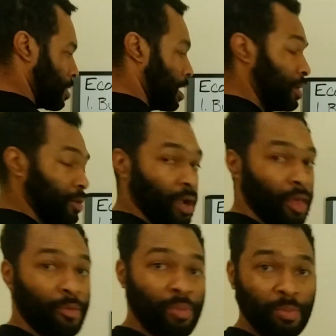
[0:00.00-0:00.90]
under
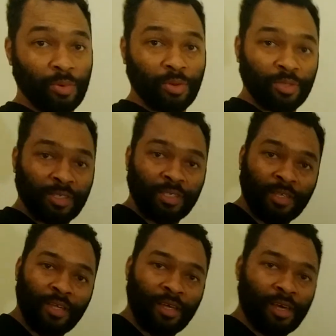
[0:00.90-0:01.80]
other people's
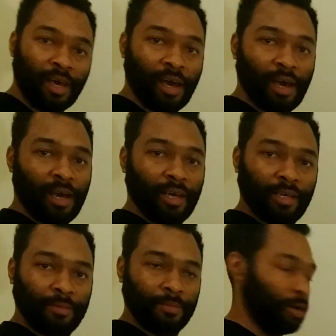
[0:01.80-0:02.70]

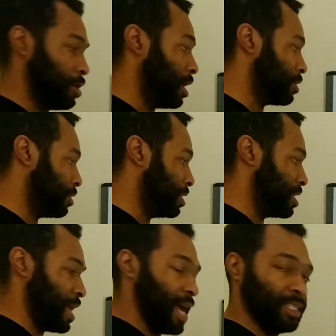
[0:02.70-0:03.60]
or under
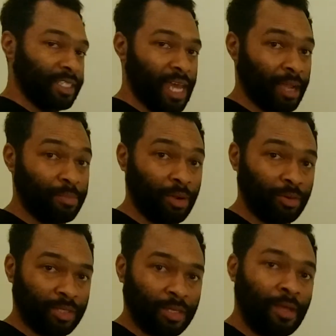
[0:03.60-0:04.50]
any hashtag
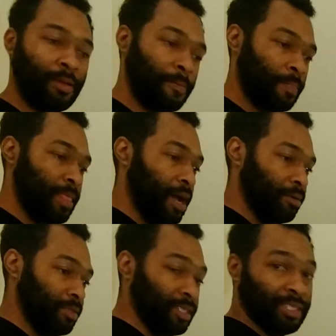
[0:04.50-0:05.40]
posts.
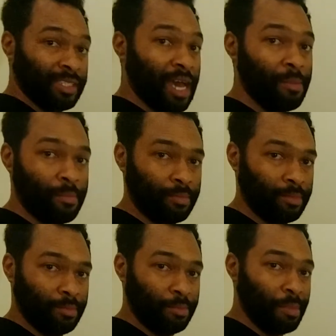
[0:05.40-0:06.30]
Now, this is not
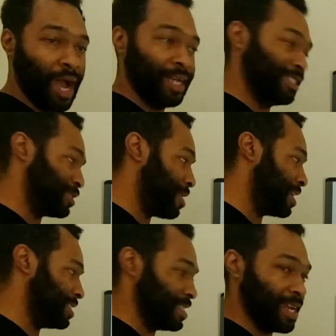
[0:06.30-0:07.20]
my
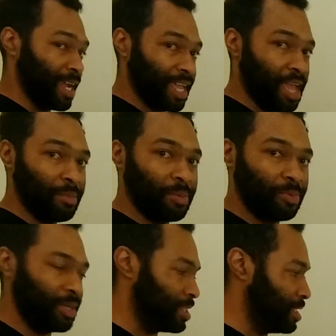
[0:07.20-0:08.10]
strategy that I came up
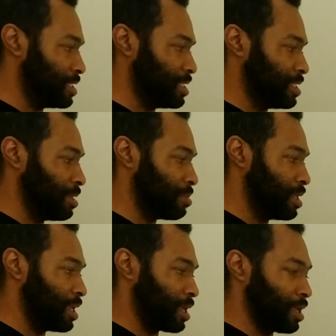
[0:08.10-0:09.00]
with. This is
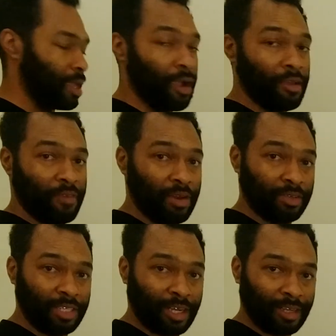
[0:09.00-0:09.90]
something that Gary
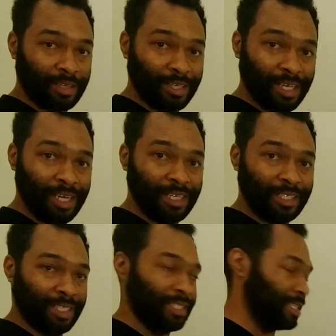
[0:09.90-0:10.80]
Vaynerchuk
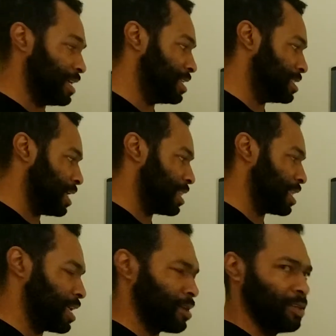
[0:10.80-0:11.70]
does and says. I
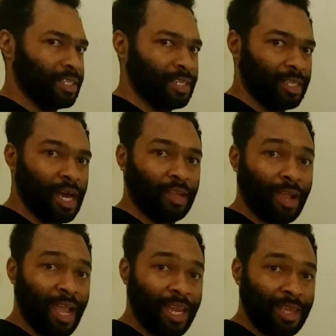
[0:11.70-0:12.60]
he calls it the
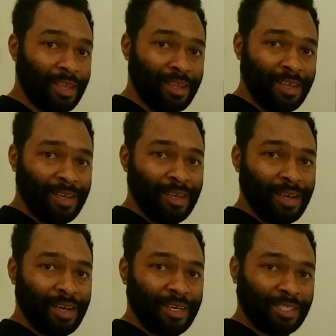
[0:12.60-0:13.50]

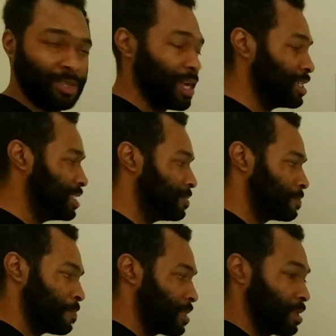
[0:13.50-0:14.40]
$1.80 strategy.
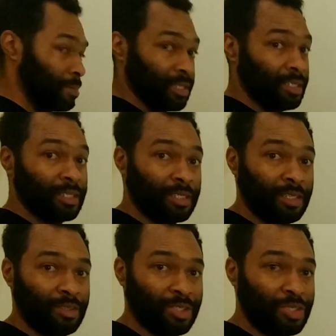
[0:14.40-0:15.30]
But essentially,
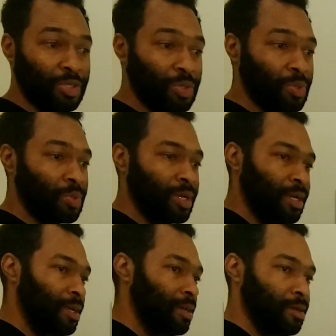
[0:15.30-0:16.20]
you just do
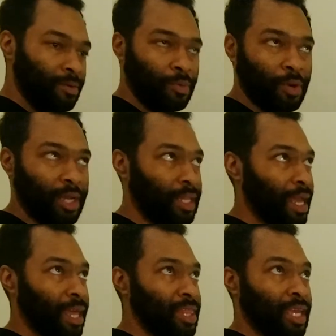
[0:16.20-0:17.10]

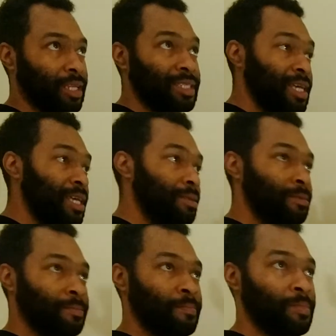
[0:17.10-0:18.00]
I think
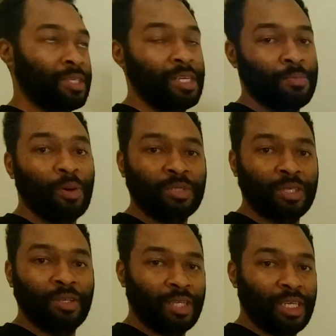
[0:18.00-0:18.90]
10 posts
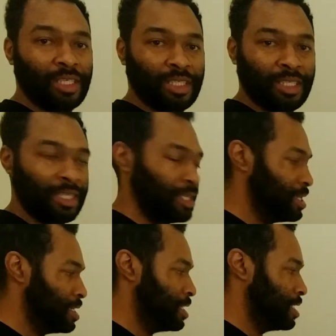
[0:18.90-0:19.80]
under each
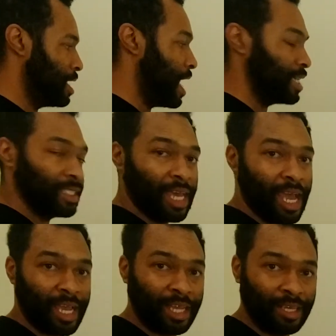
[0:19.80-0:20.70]

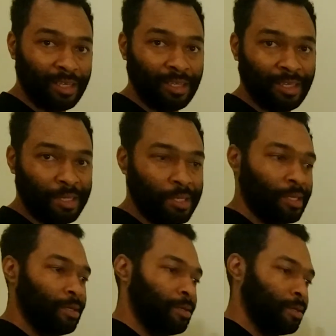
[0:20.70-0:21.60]
hashtag,
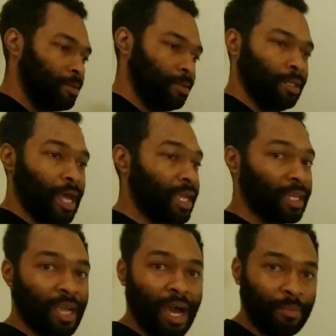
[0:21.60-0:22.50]
like
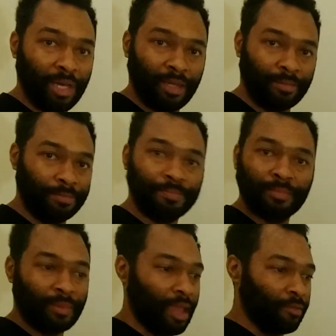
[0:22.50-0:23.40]
and comment
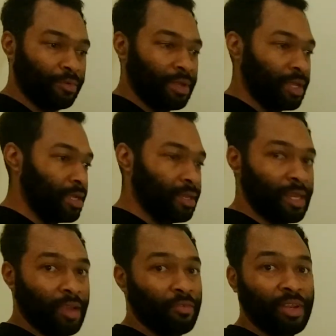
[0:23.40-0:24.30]
every
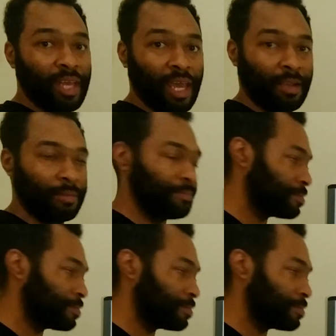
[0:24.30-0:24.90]
day,